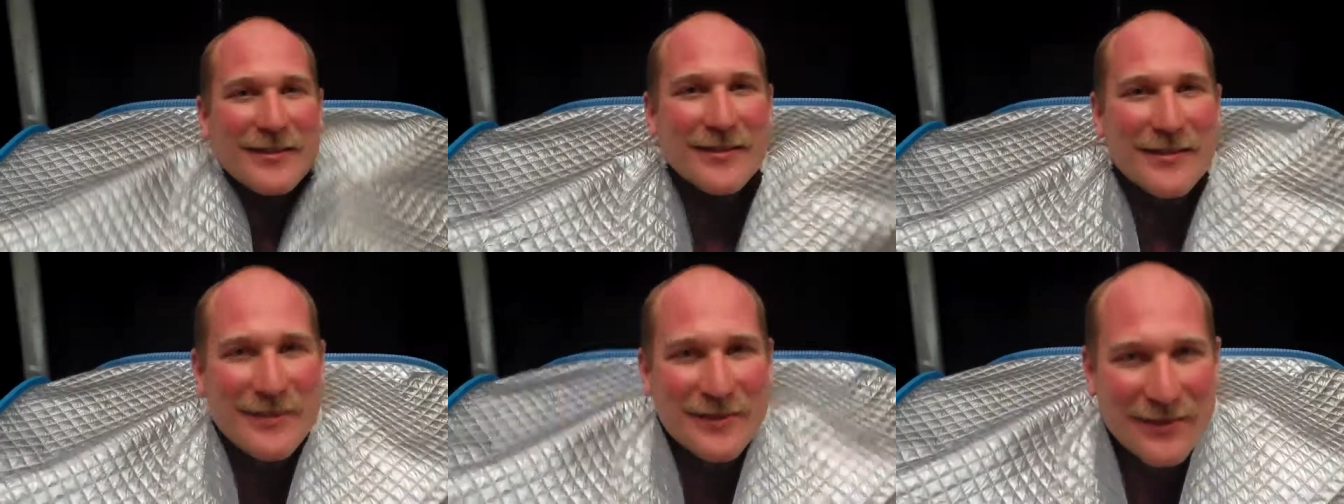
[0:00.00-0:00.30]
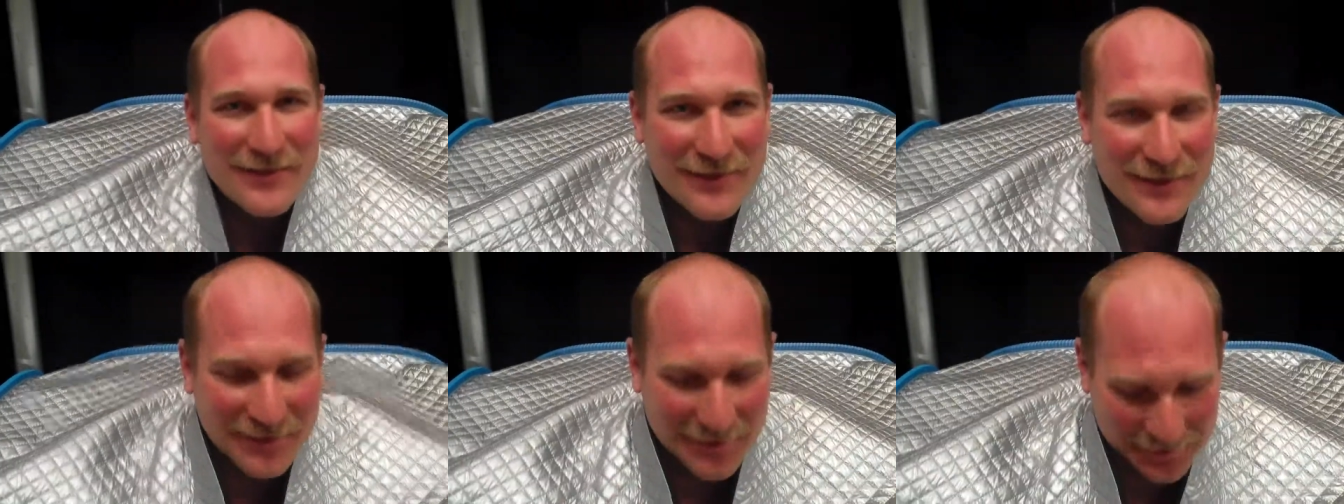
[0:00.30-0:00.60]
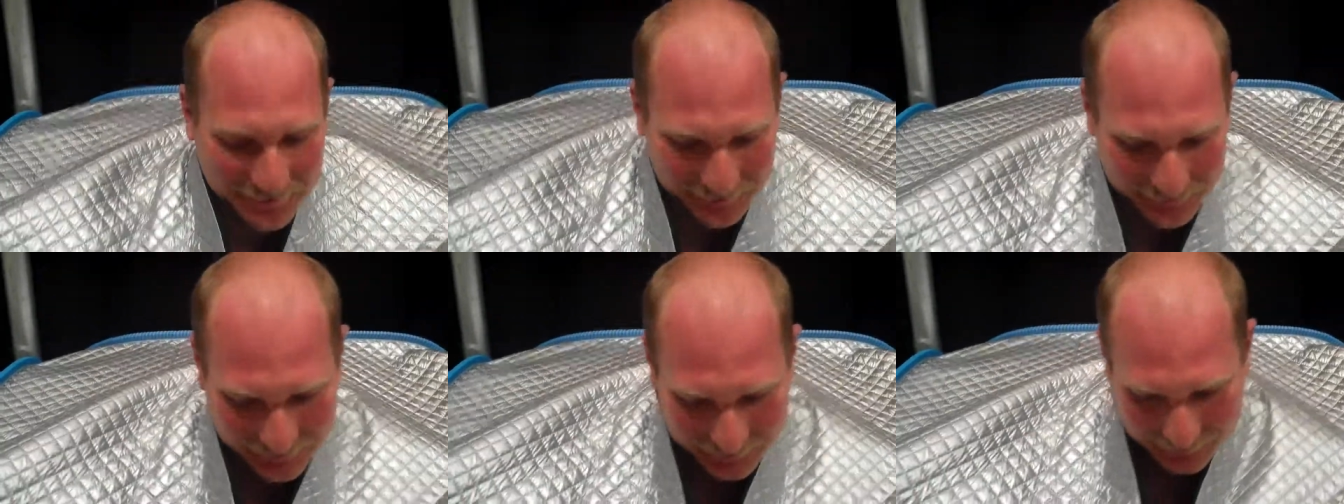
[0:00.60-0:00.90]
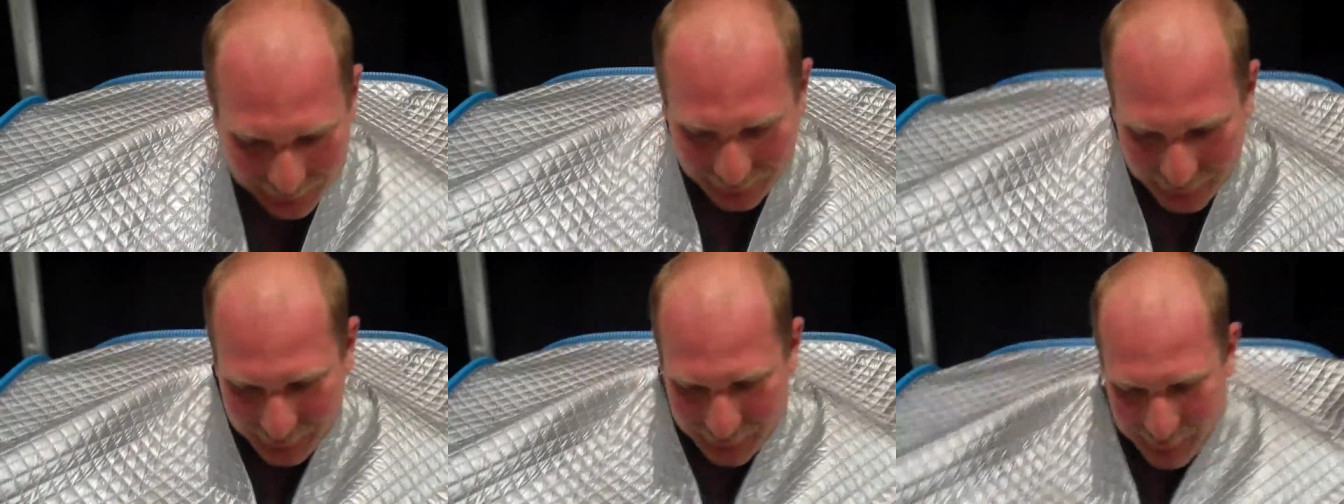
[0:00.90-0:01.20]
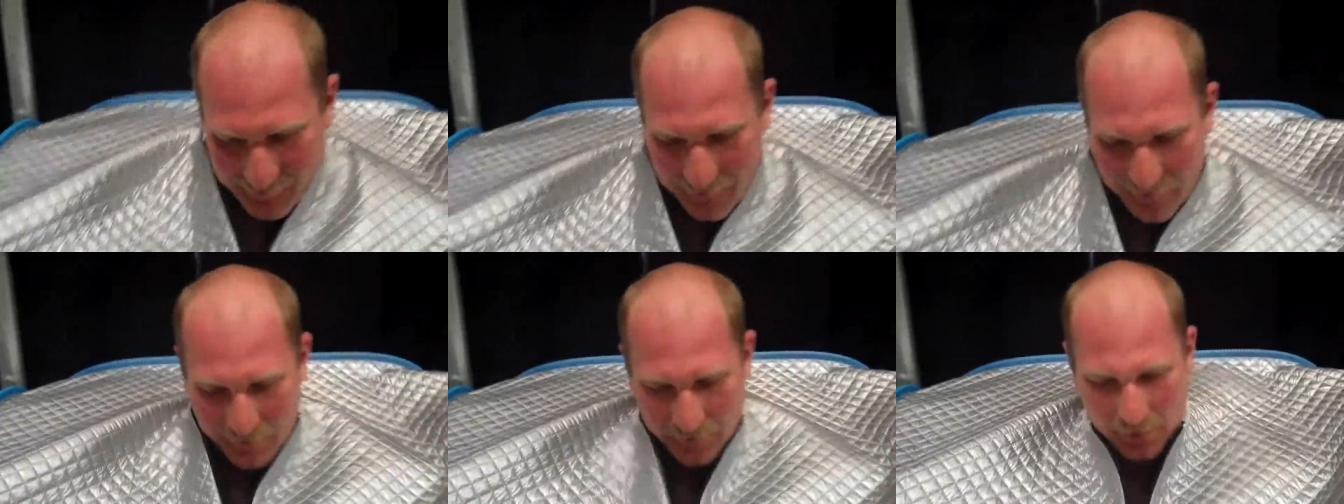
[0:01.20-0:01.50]
if you got out,
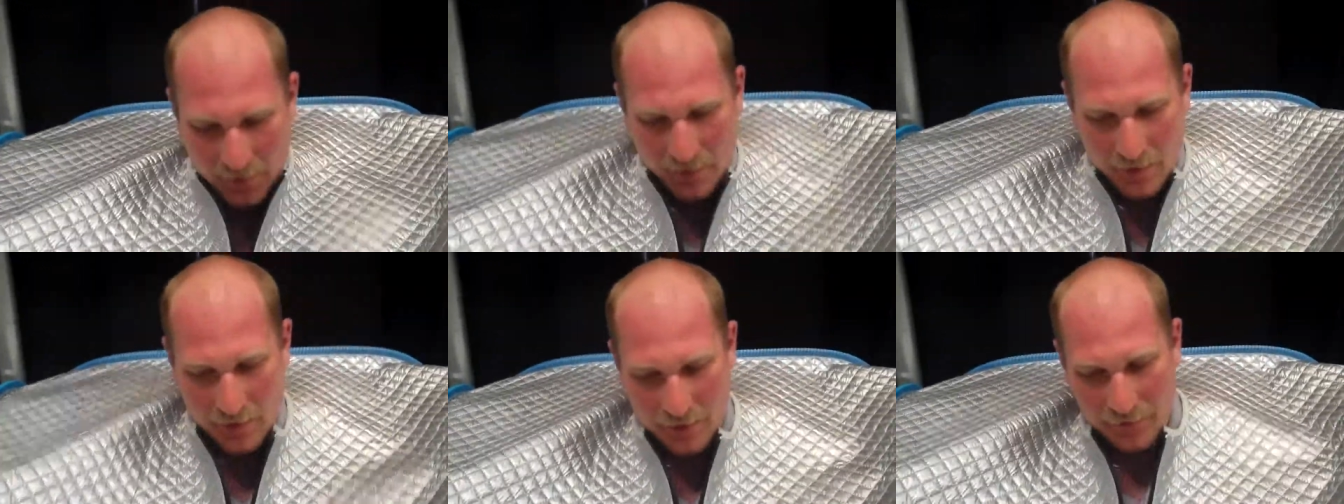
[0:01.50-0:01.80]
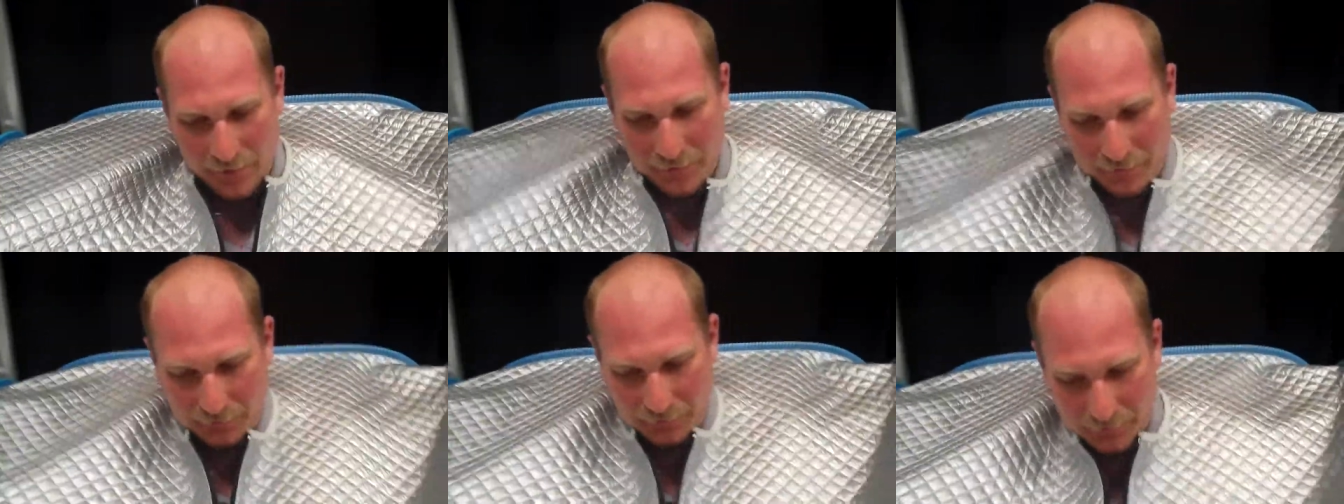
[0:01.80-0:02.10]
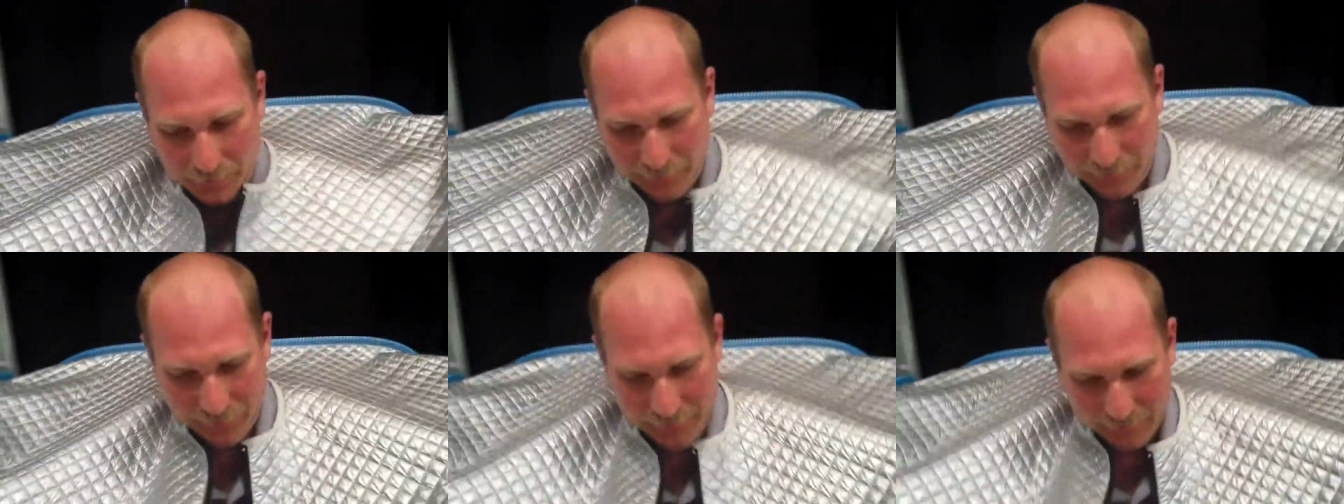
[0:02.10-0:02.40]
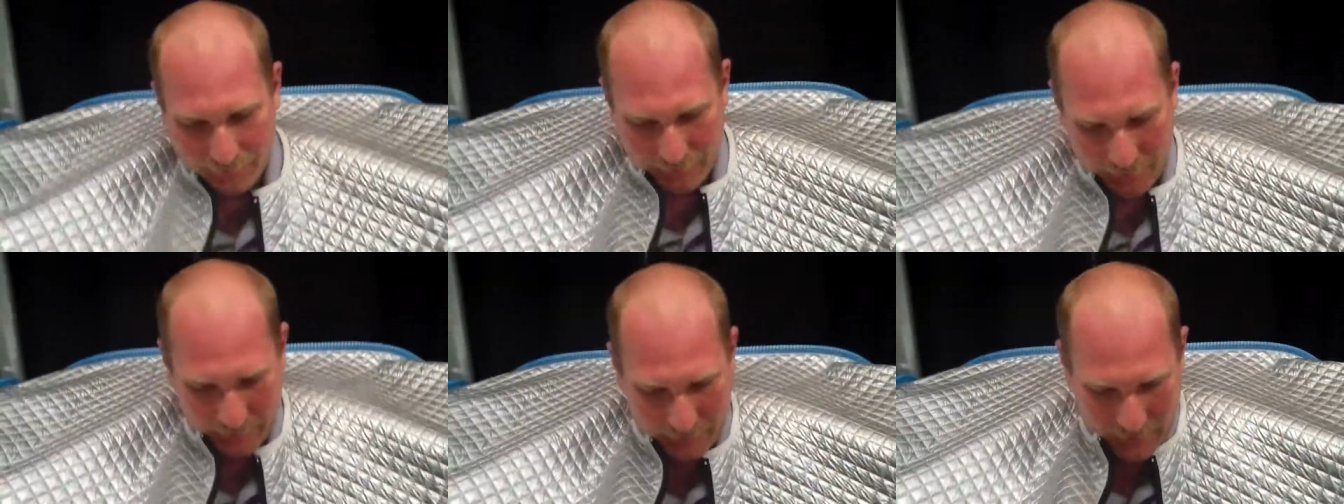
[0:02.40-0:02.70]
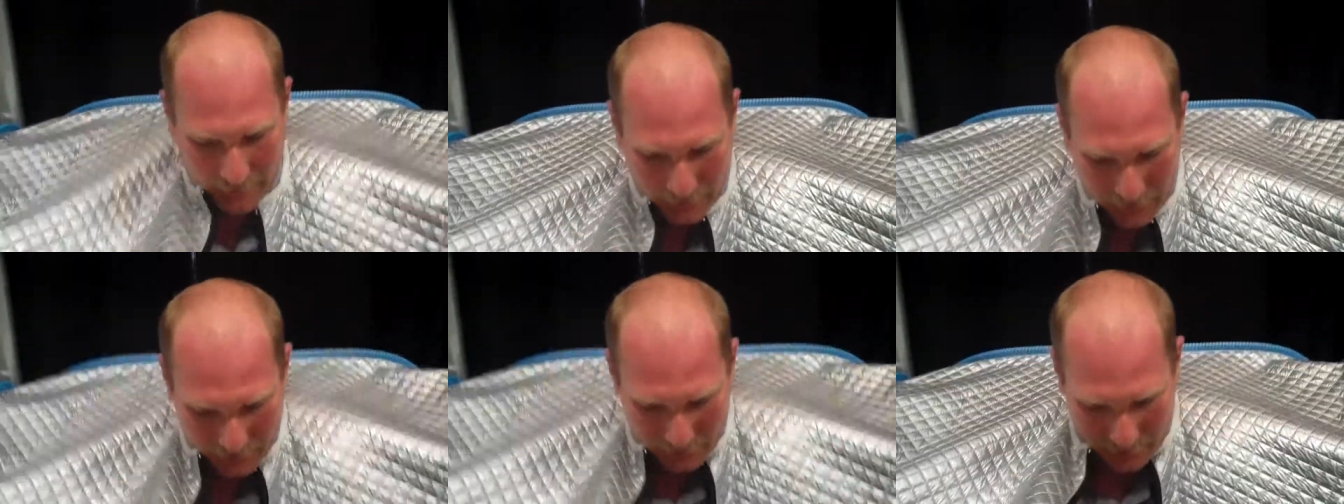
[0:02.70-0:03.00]
they wouldn't believe that a
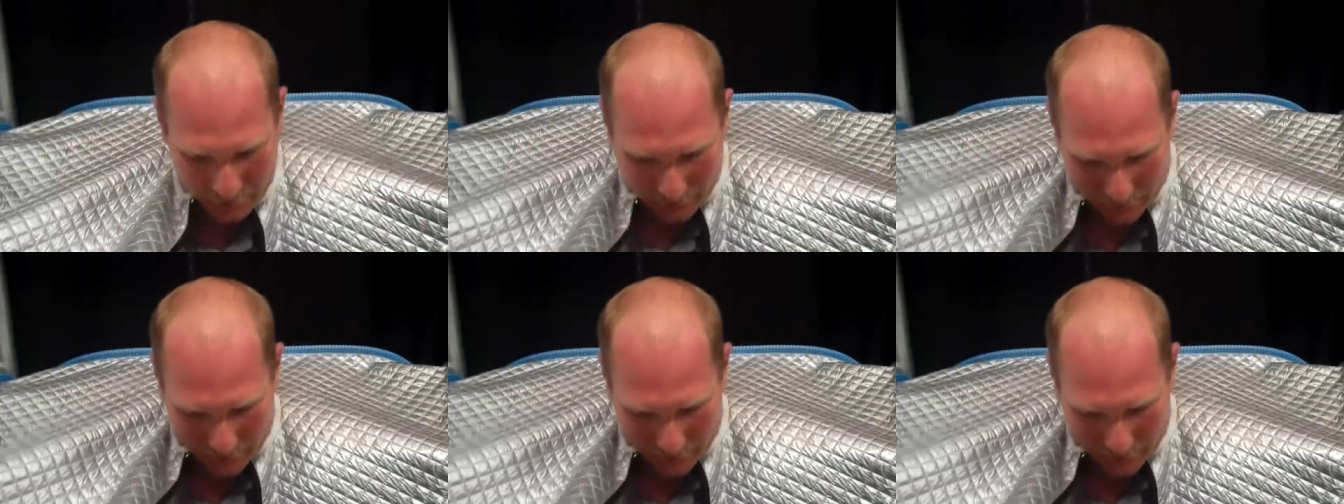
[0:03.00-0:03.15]
man